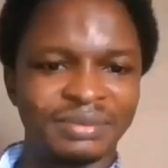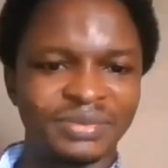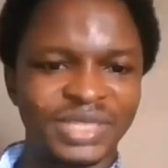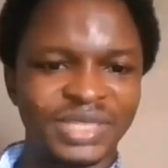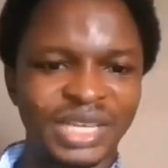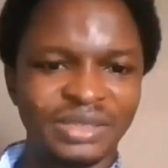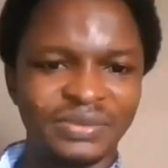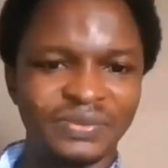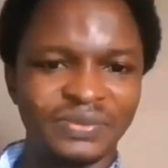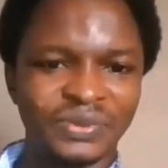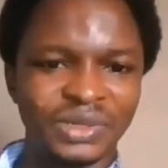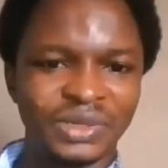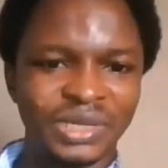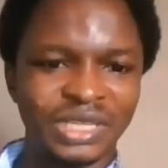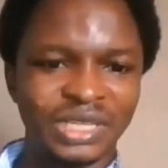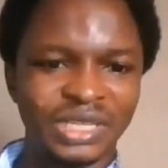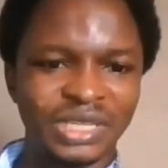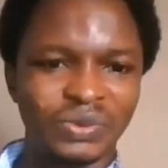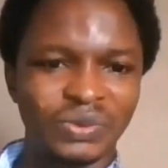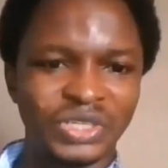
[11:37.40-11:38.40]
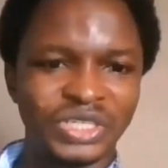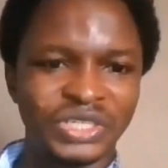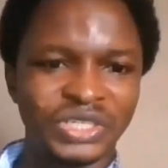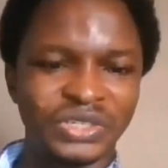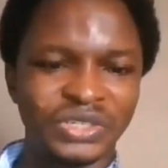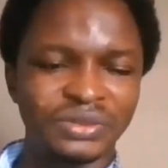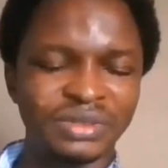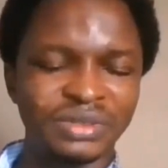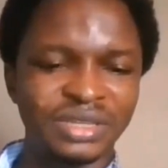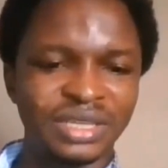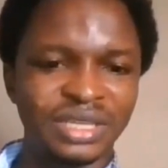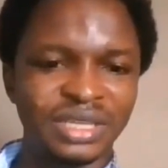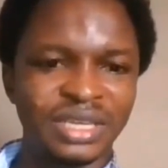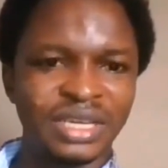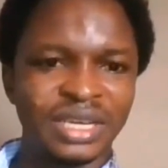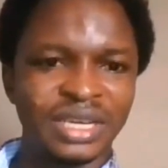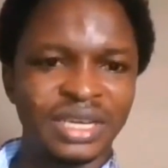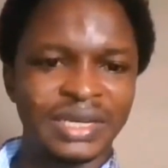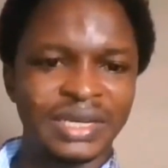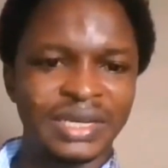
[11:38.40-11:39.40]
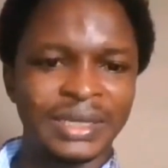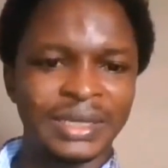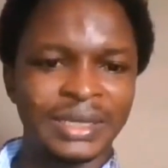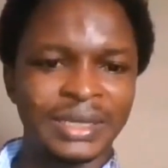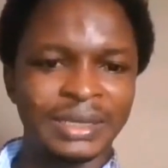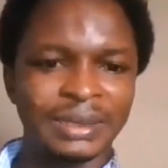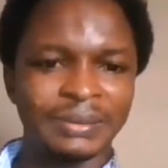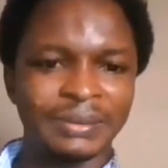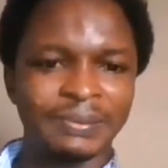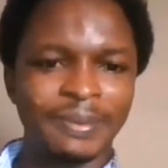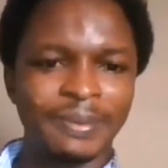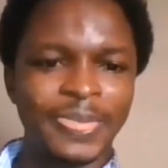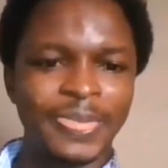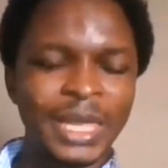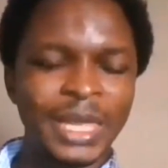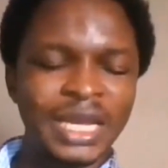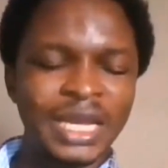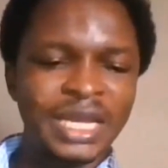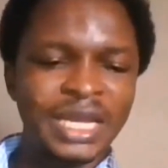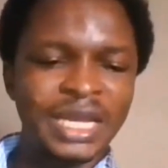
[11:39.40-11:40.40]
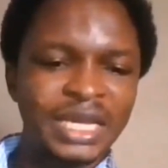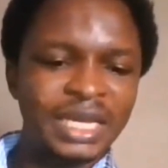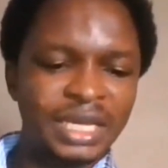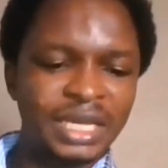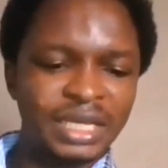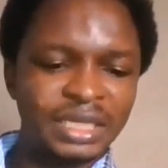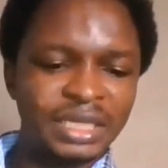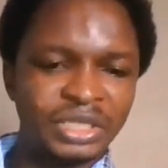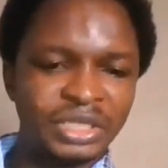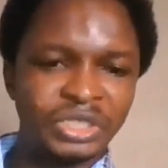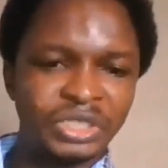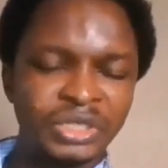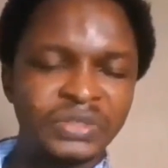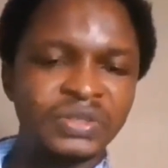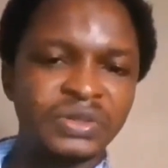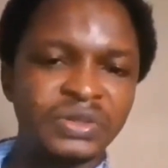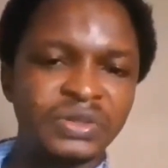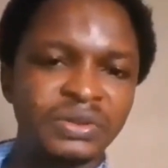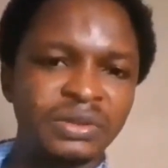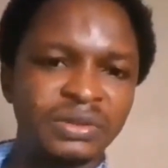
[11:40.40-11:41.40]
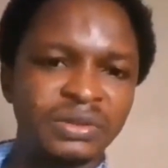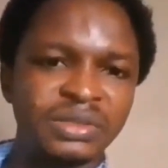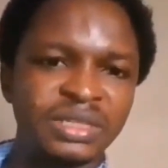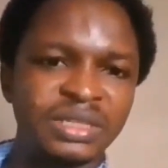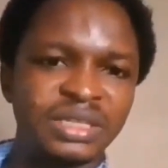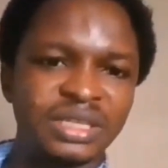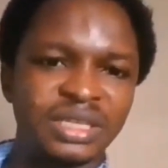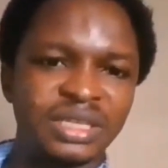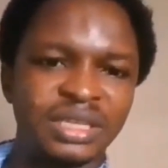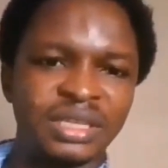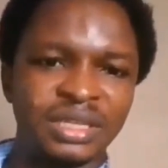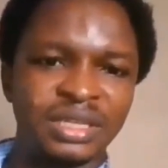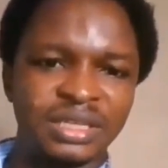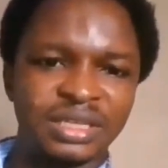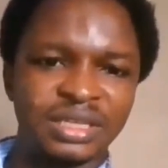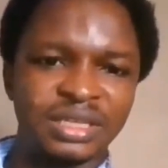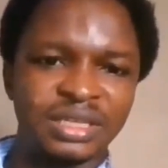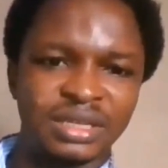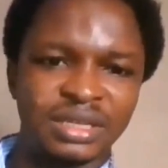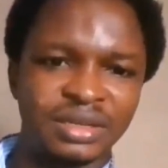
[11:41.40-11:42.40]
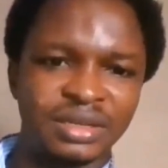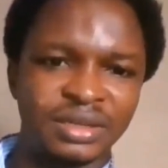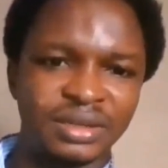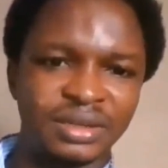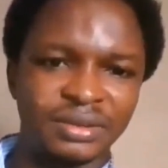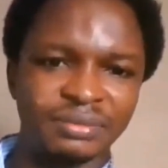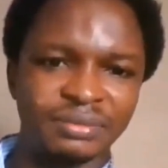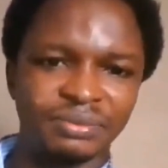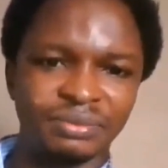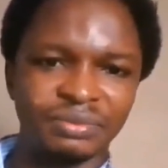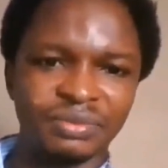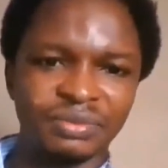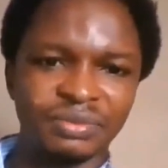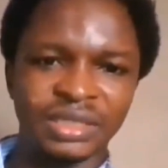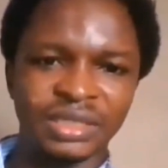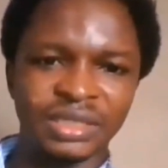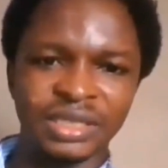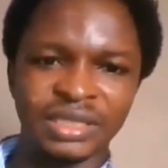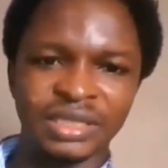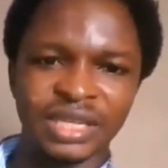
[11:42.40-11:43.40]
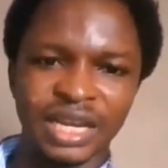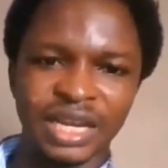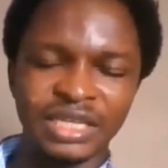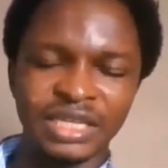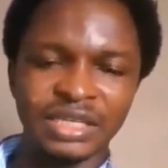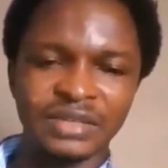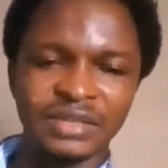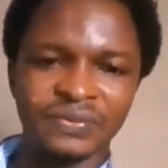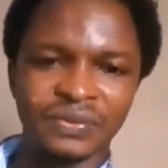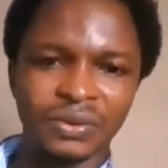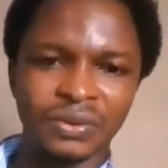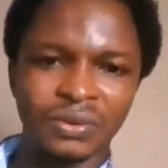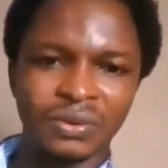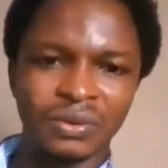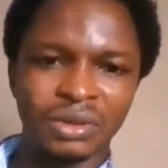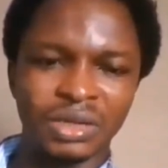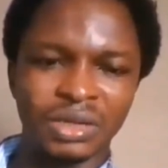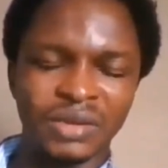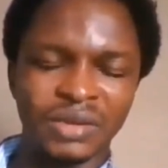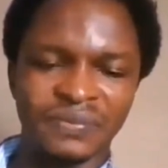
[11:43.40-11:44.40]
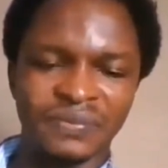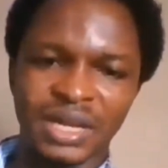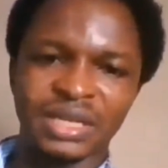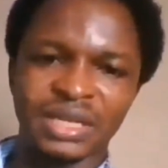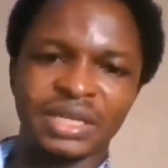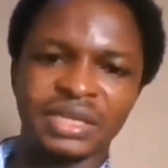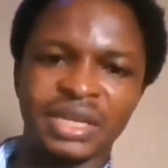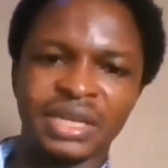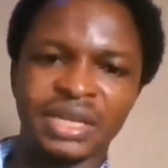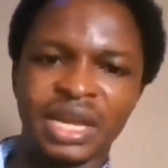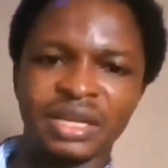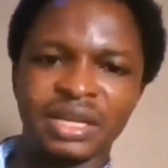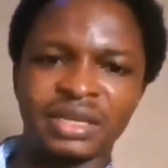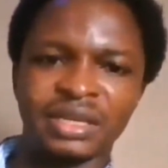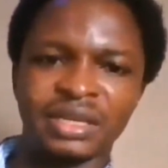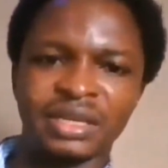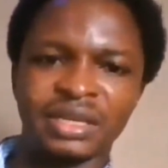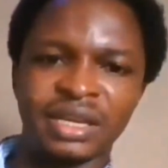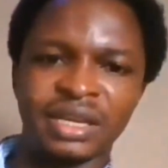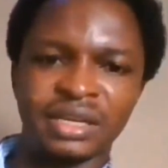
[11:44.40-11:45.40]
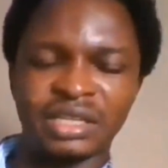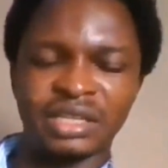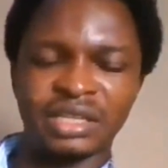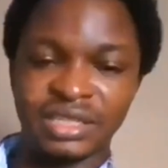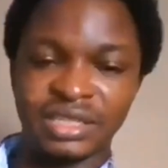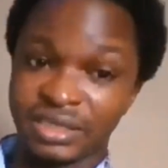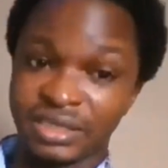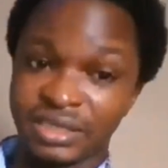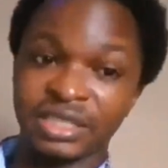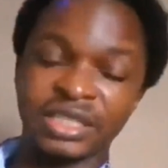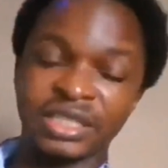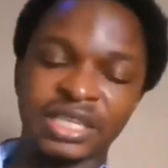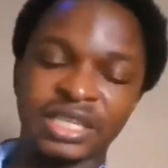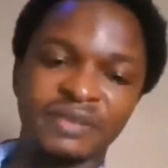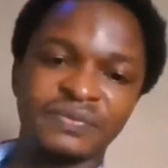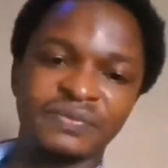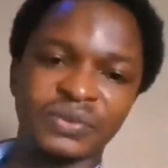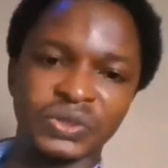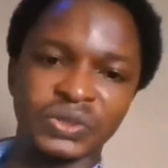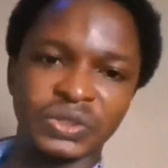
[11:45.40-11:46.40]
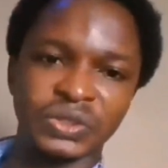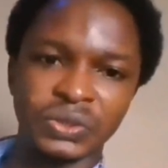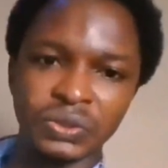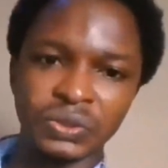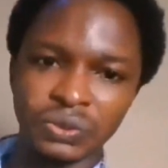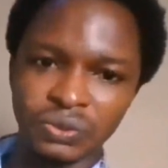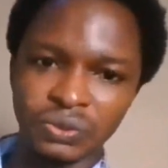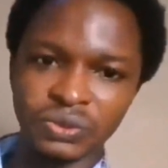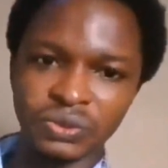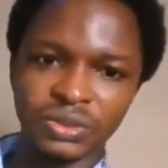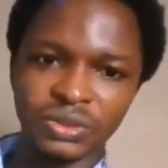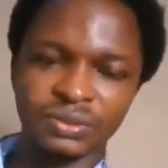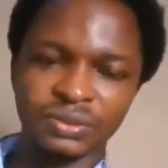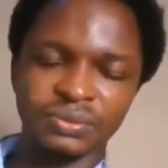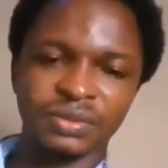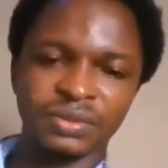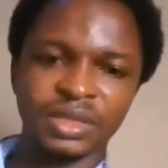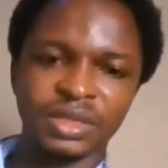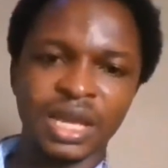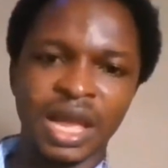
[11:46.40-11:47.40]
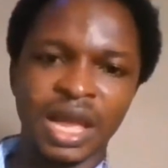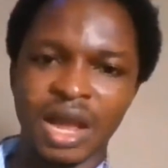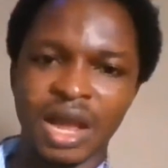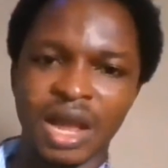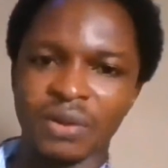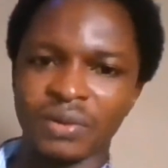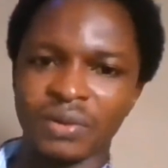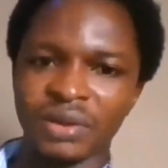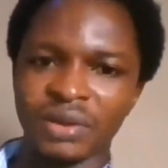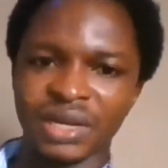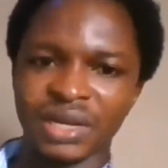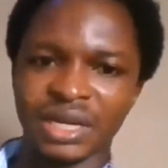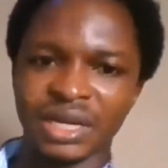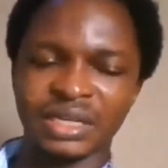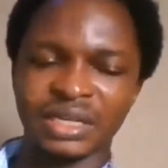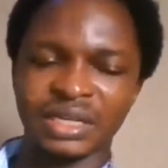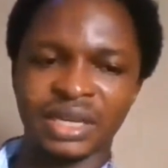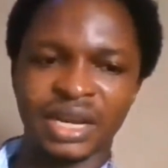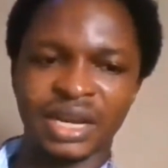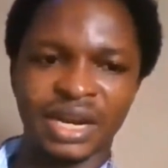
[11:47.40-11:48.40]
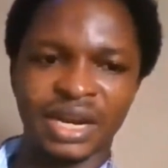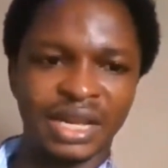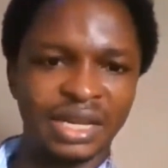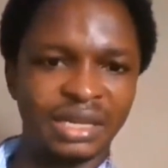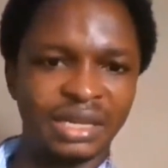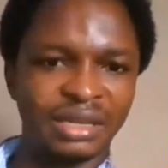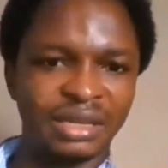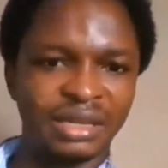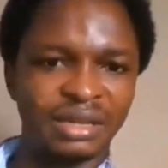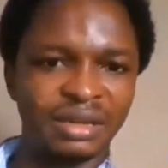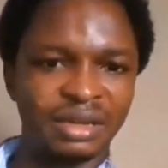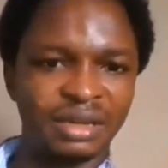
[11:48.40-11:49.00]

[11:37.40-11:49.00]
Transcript: you for that question. The Gsuite is designed for, in fact, it's designed for schools. However, there are